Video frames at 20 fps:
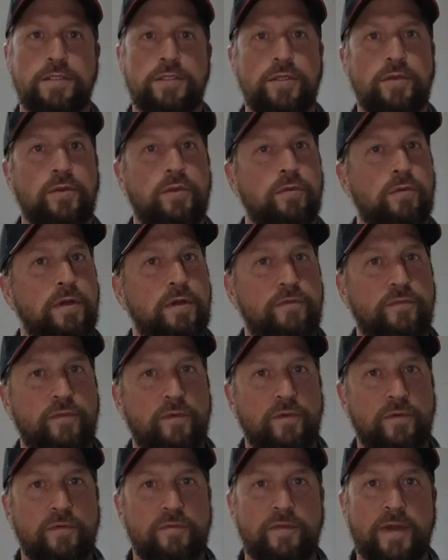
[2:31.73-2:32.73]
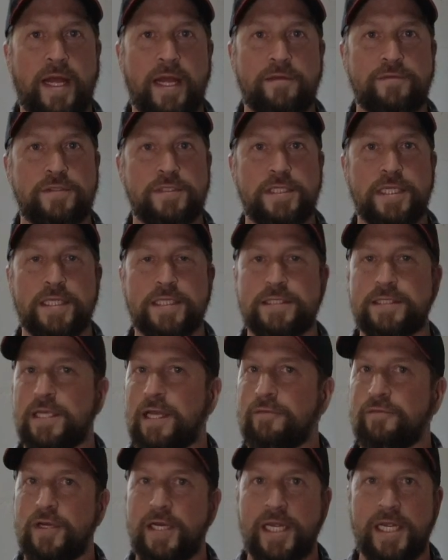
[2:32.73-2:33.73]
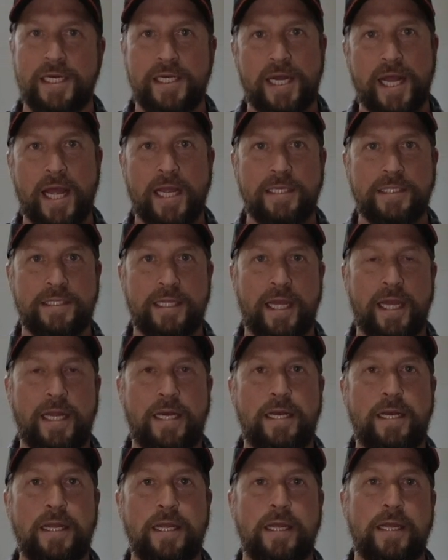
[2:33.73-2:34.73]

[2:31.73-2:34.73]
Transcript: 2, 3, 4, 5, 6, 7, 8, 9, 10.